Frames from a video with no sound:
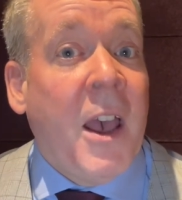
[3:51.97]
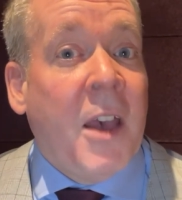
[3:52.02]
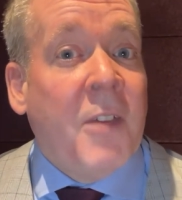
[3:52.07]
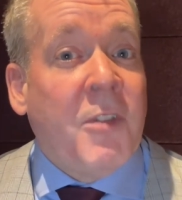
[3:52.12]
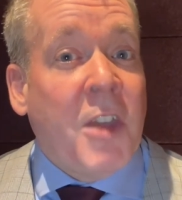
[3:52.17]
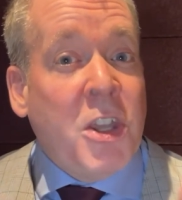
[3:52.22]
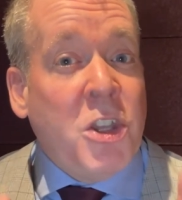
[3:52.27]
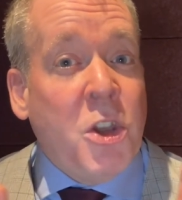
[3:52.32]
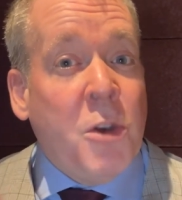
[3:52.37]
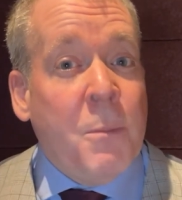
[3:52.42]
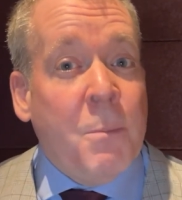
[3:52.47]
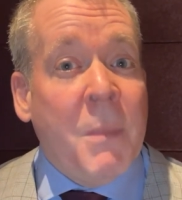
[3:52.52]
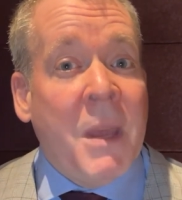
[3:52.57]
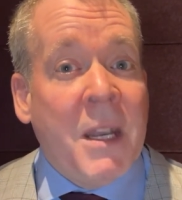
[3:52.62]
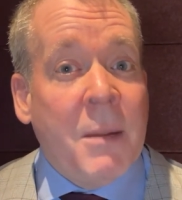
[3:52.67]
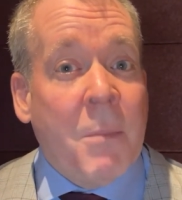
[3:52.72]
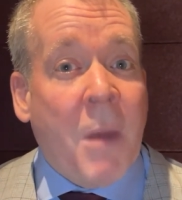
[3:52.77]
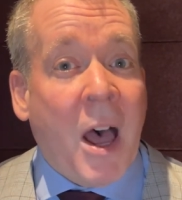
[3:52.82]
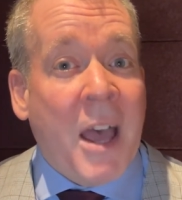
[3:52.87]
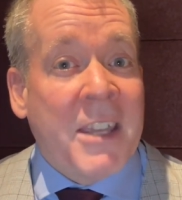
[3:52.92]
that you
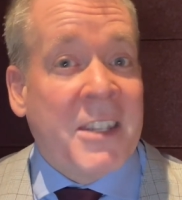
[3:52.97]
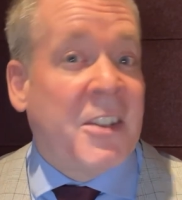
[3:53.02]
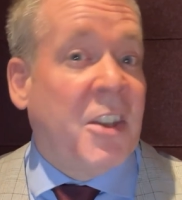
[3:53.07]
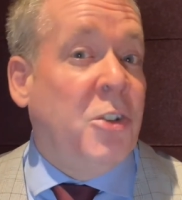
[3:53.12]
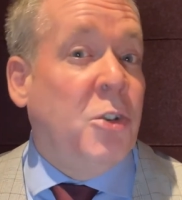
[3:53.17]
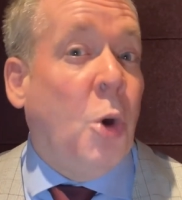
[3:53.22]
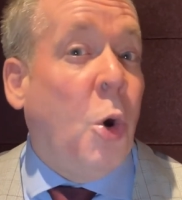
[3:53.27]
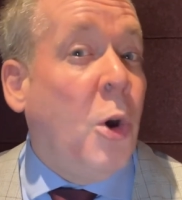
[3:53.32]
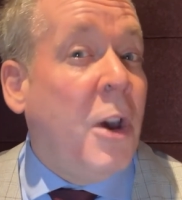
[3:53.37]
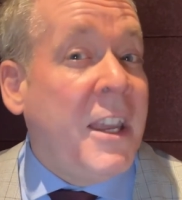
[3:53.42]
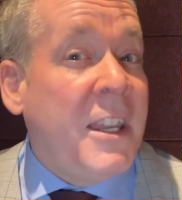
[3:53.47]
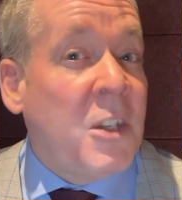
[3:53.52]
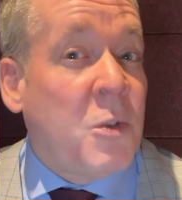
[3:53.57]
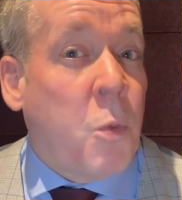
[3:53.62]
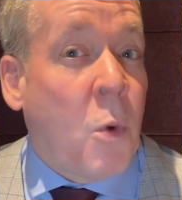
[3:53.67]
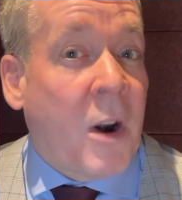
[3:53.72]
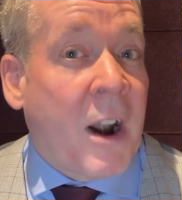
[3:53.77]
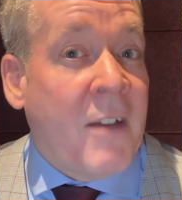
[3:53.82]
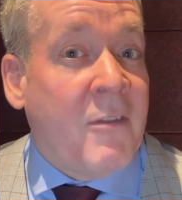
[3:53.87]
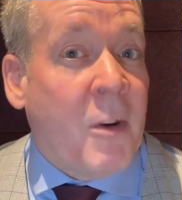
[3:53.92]
minimize the noise
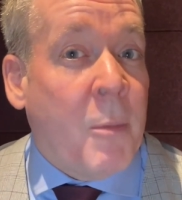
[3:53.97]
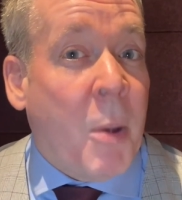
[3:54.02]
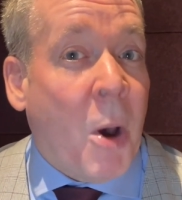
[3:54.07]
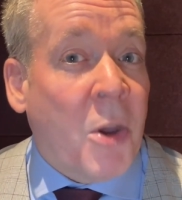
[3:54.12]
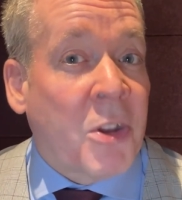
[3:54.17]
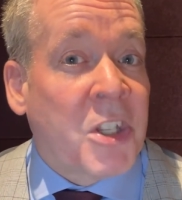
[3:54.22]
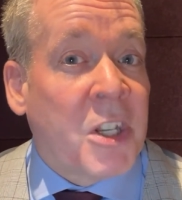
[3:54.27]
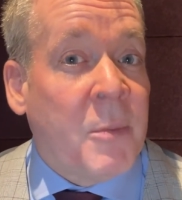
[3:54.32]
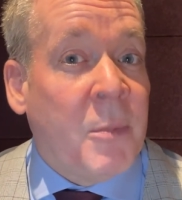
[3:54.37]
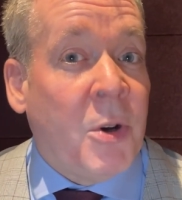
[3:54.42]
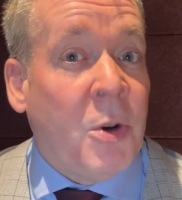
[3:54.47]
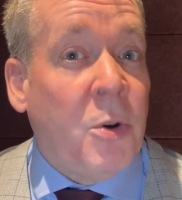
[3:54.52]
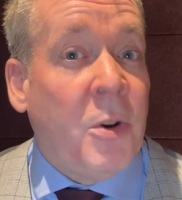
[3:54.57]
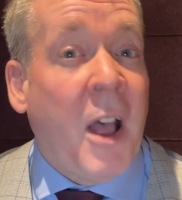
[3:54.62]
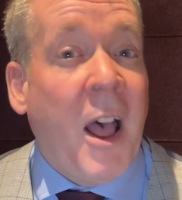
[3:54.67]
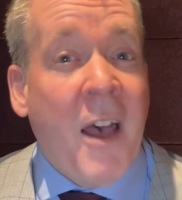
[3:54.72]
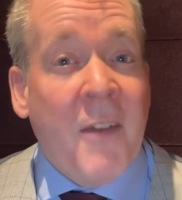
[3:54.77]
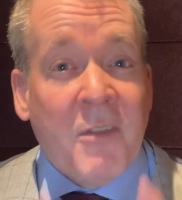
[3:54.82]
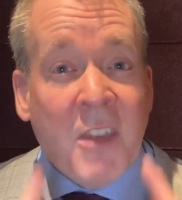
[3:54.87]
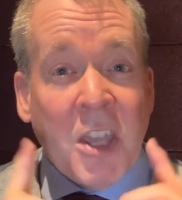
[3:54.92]
wherever possible,
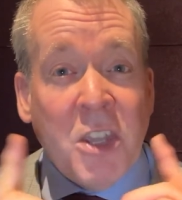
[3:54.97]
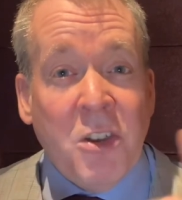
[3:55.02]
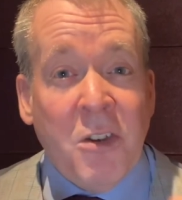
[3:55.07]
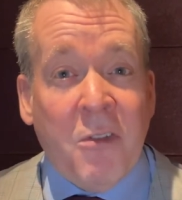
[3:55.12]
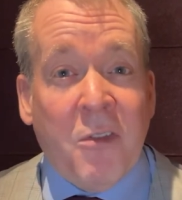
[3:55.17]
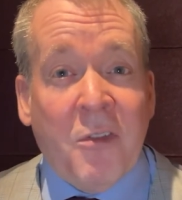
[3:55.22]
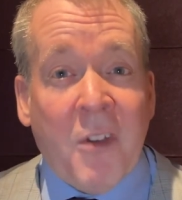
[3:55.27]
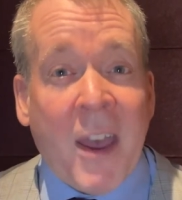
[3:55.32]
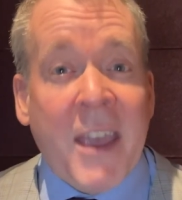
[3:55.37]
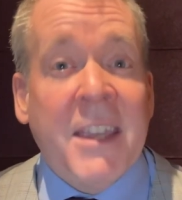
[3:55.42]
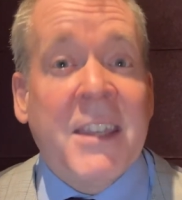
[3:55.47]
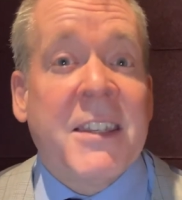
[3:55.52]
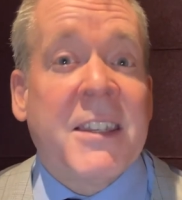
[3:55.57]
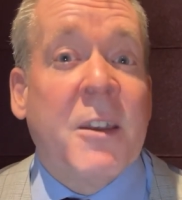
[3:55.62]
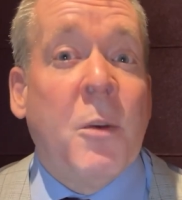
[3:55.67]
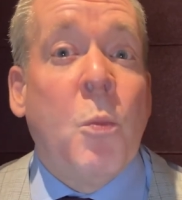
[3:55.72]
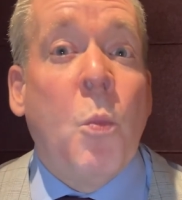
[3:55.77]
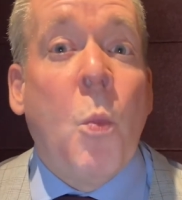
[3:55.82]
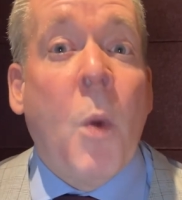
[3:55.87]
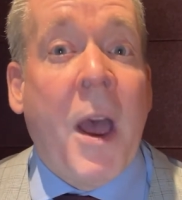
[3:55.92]
that you face
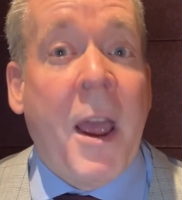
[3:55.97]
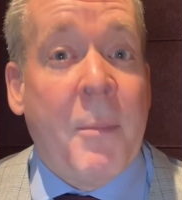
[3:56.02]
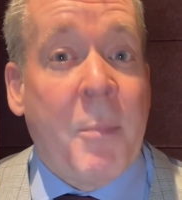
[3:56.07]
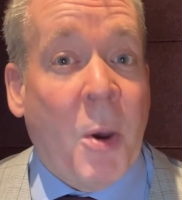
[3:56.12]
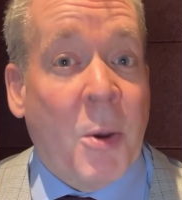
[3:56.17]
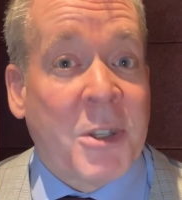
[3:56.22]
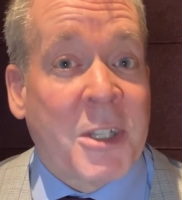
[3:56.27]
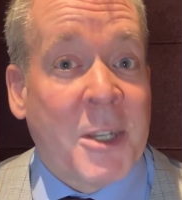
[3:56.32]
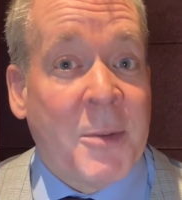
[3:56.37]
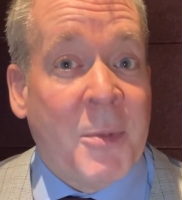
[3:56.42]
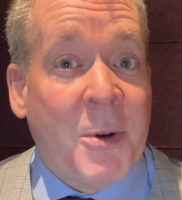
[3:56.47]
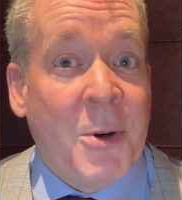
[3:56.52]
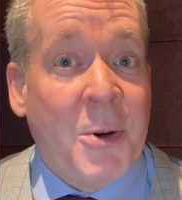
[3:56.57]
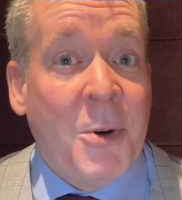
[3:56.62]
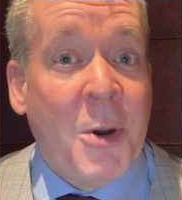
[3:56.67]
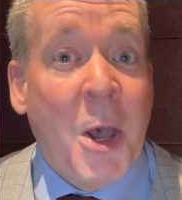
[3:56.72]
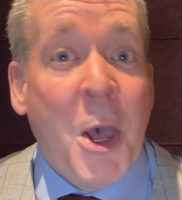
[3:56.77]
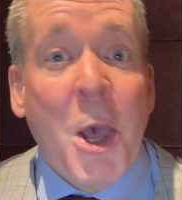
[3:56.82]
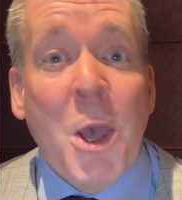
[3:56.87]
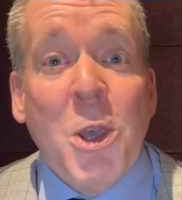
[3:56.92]
them where
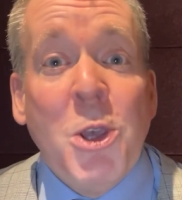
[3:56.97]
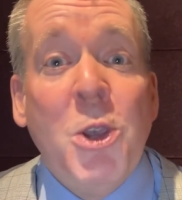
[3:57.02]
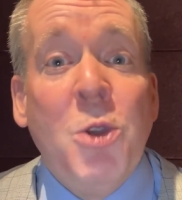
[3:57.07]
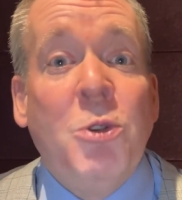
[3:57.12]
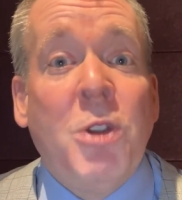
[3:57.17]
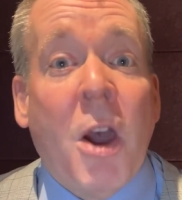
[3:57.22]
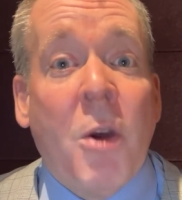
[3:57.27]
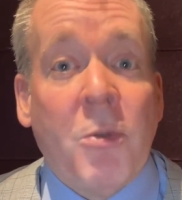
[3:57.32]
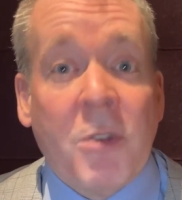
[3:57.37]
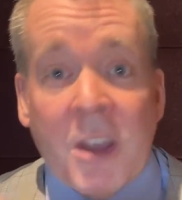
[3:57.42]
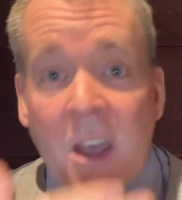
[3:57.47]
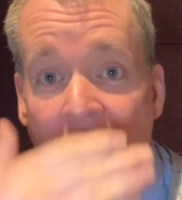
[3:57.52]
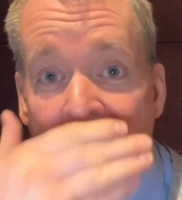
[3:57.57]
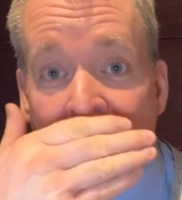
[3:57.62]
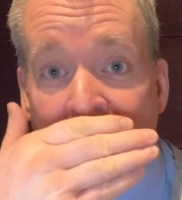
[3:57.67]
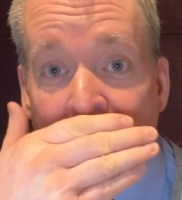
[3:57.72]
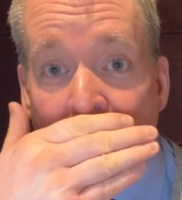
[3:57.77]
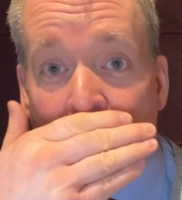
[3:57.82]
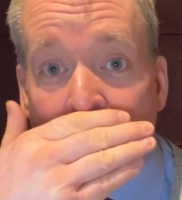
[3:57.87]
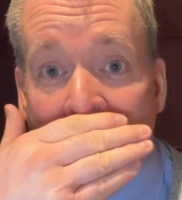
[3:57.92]
possible, you don't cover
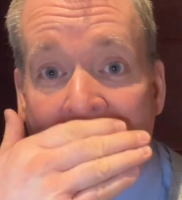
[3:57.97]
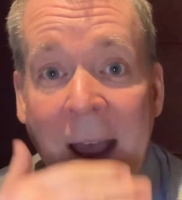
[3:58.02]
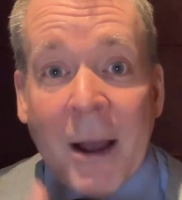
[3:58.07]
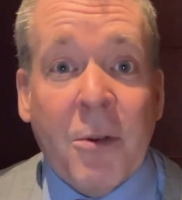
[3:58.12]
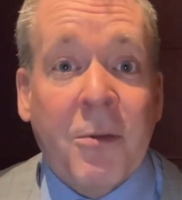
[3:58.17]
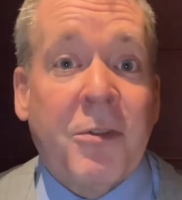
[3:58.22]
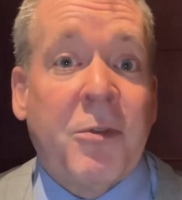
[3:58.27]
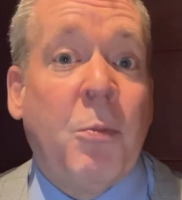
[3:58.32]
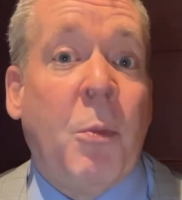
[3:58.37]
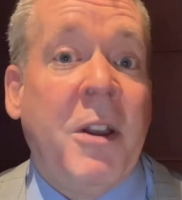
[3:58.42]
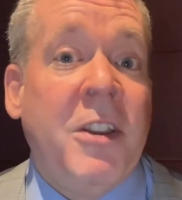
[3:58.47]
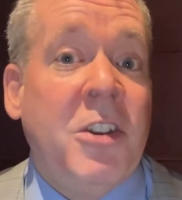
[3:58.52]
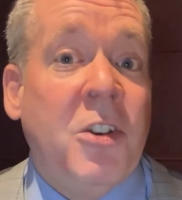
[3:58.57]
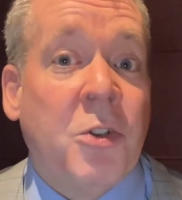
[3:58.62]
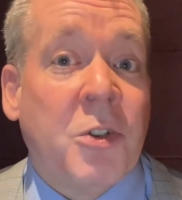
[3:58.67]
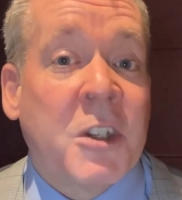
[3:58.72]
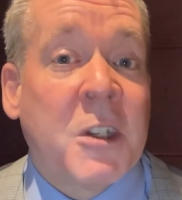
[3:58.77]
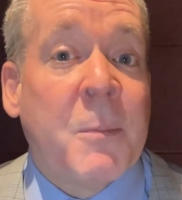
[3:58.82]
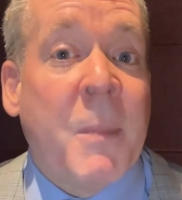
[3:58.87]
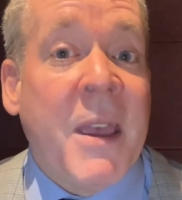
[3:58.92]
your mouth when
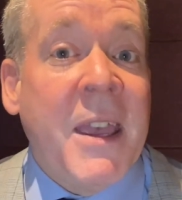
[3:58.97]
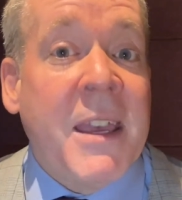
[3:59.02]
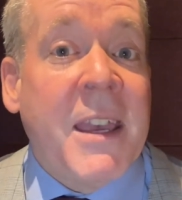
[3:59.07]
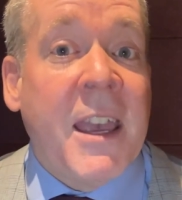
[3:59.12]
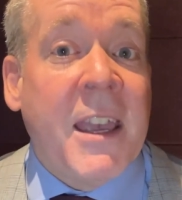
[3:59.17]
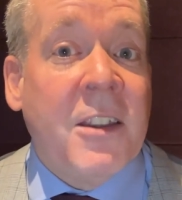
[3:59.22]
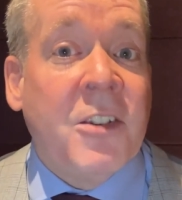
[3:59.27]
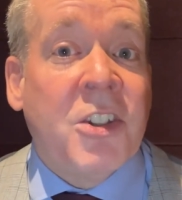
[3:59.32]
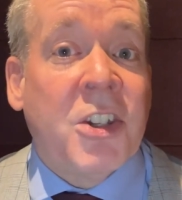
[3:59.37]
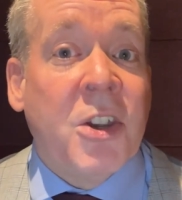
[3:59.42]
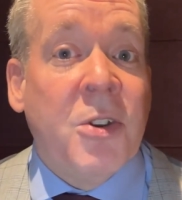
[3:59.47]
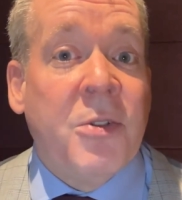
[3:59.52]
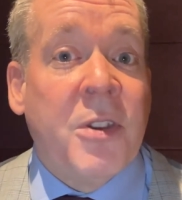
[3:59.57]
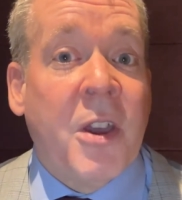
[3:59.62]
you're speaking to